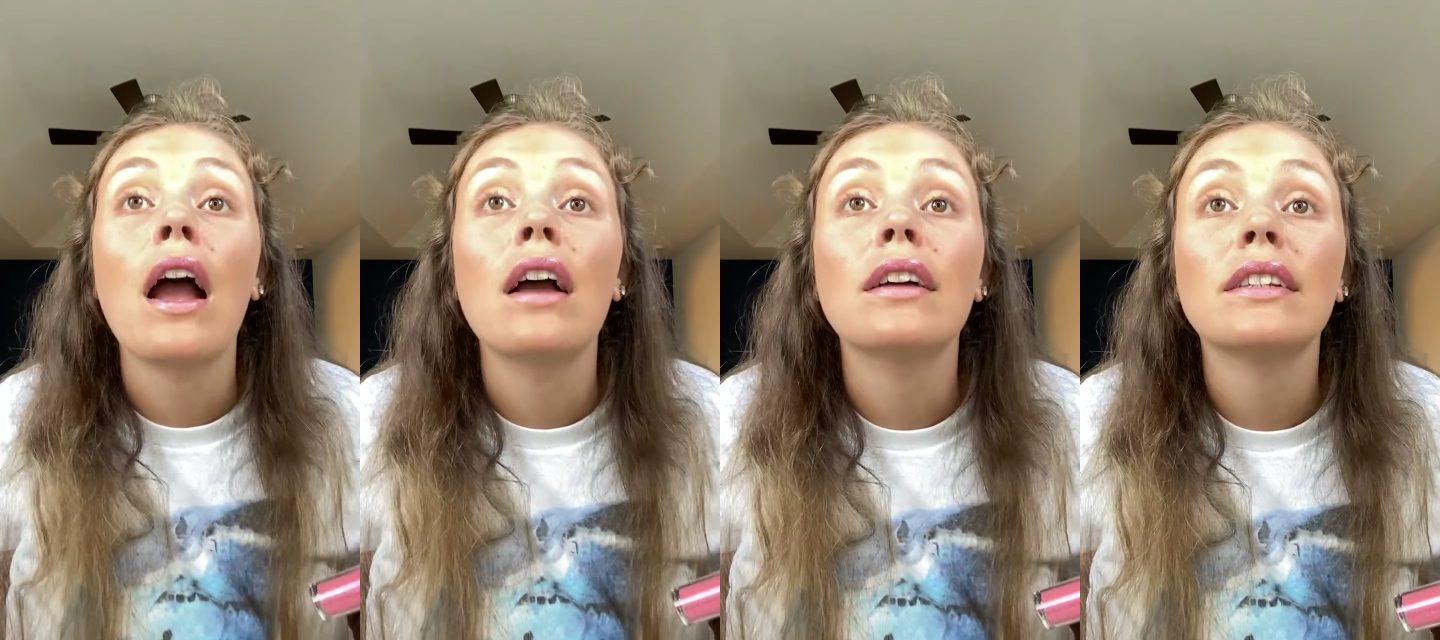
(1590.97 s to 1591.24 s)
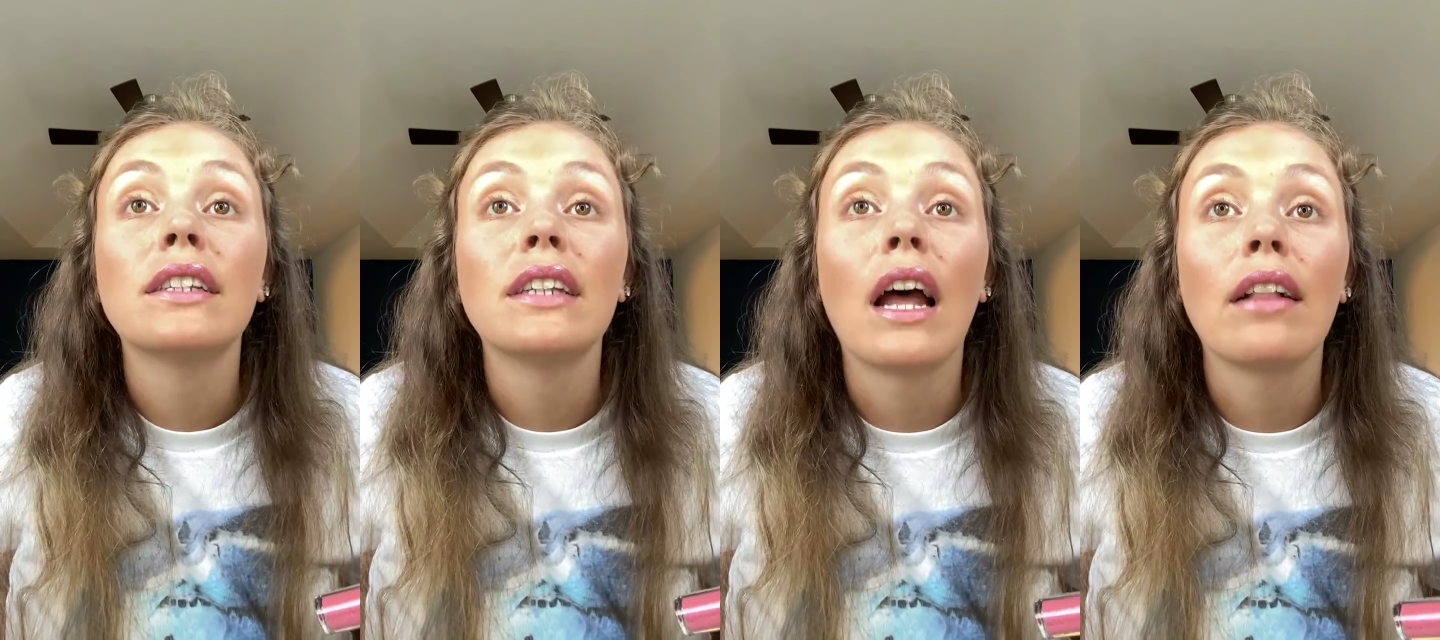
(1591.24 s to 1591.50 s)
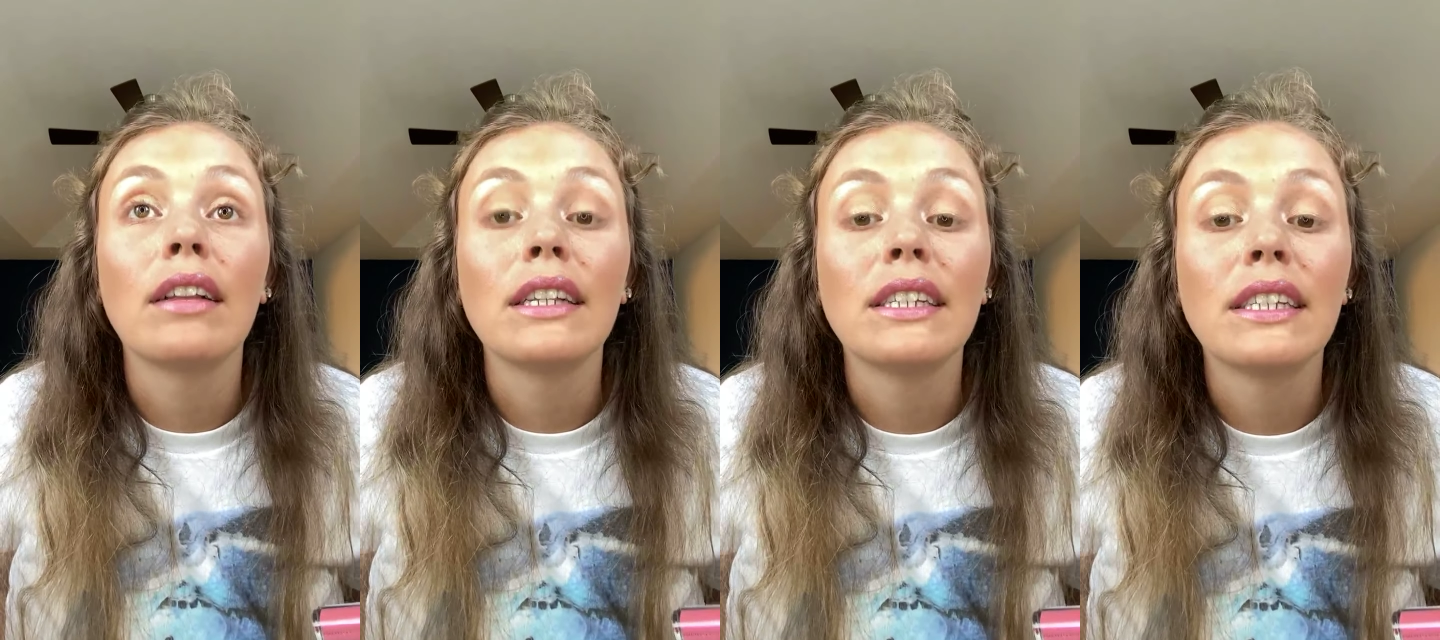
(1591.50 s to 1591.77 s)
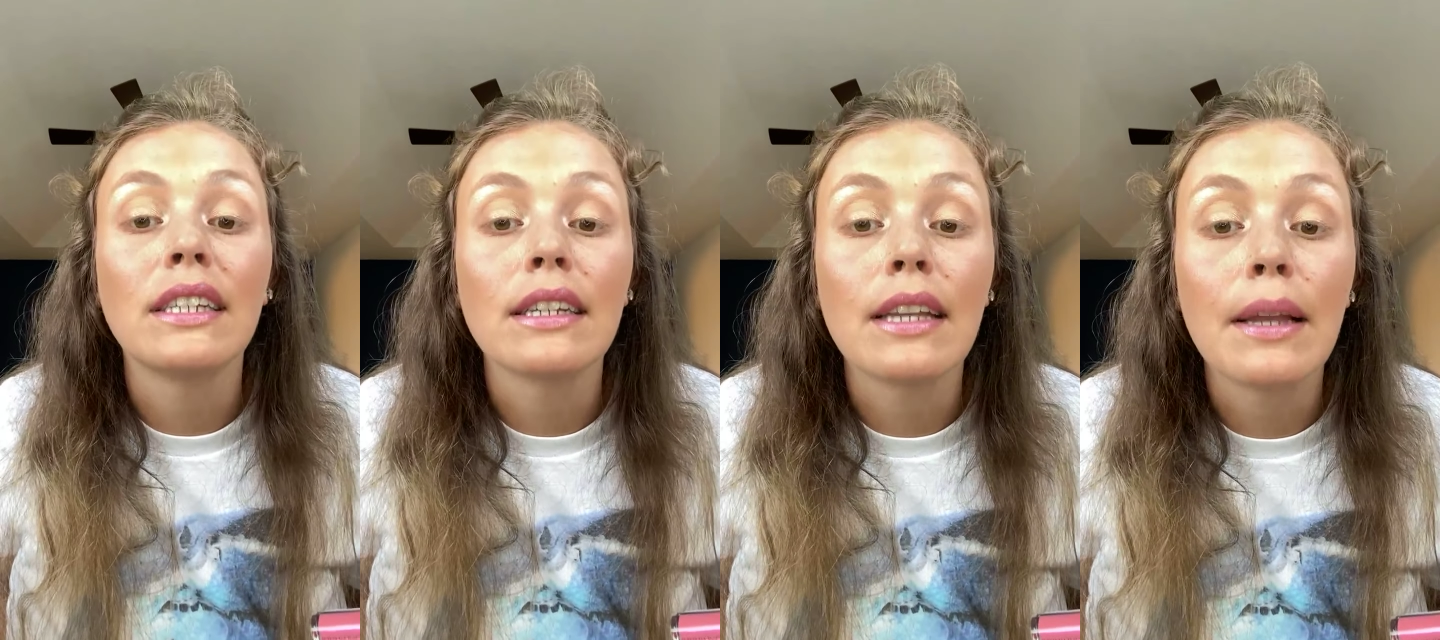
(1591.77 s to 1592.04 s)
It's not like
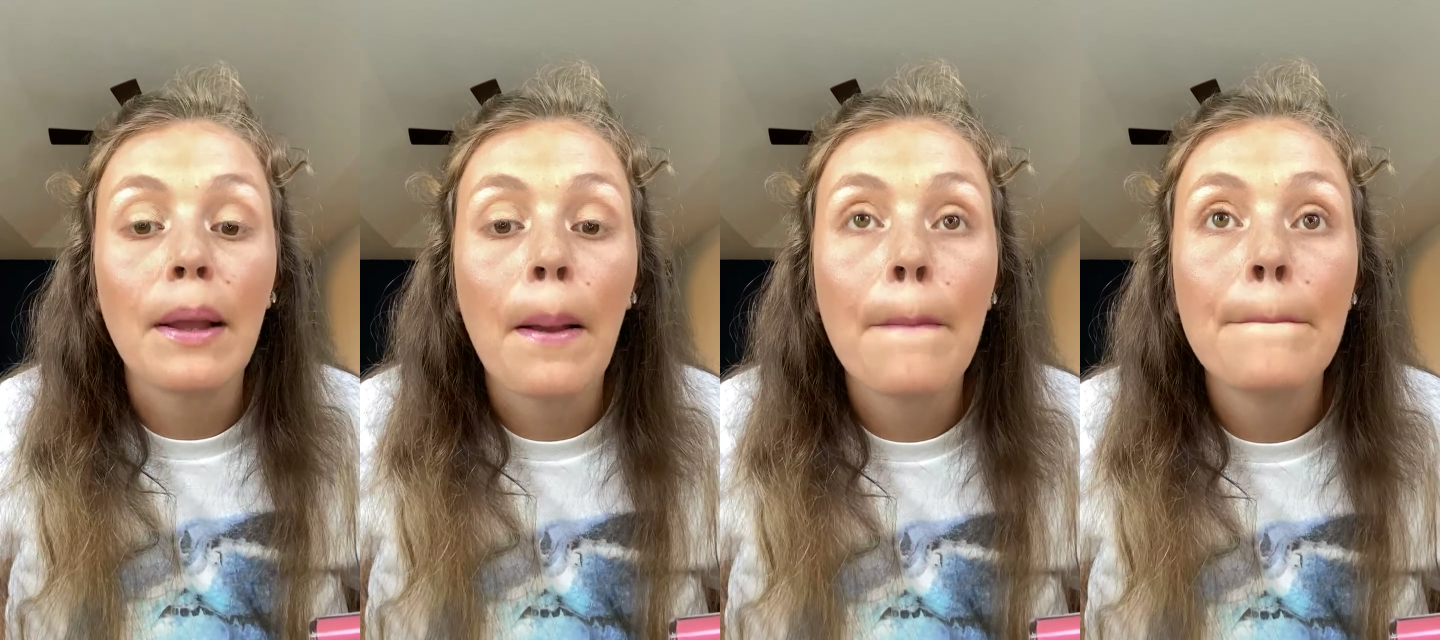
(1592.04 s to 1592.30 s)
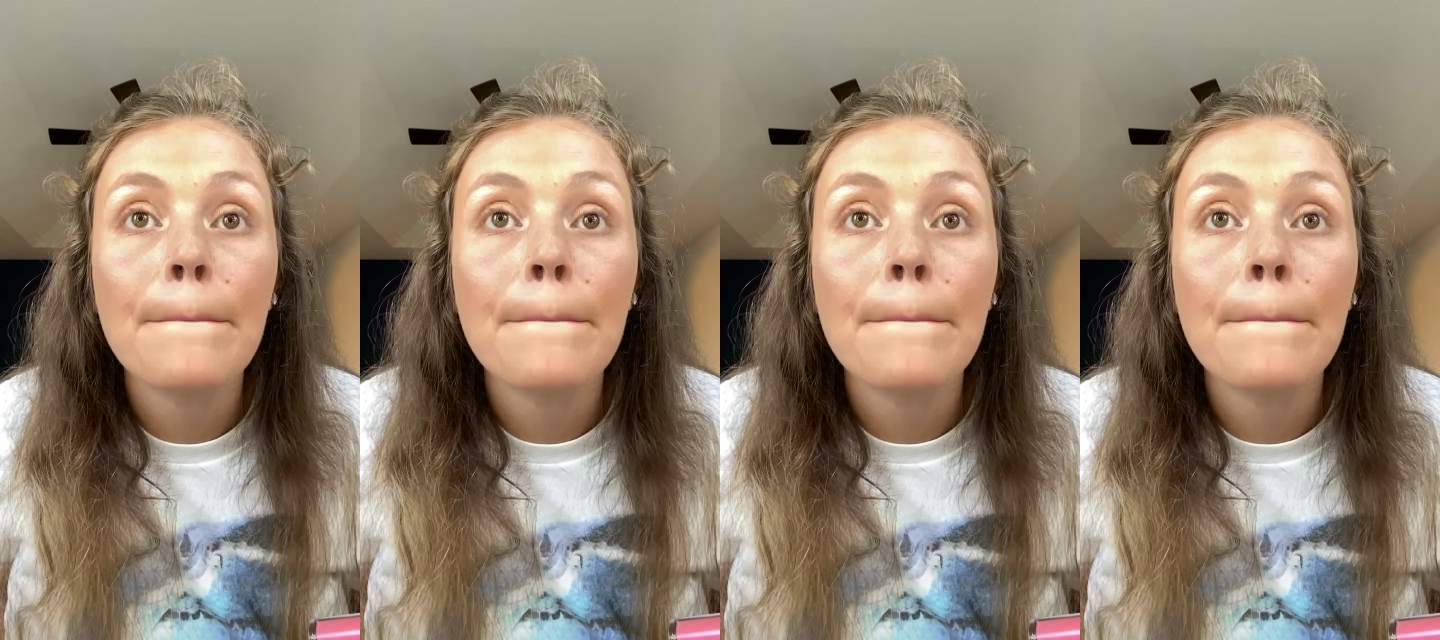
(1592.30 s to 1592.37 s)
sticking.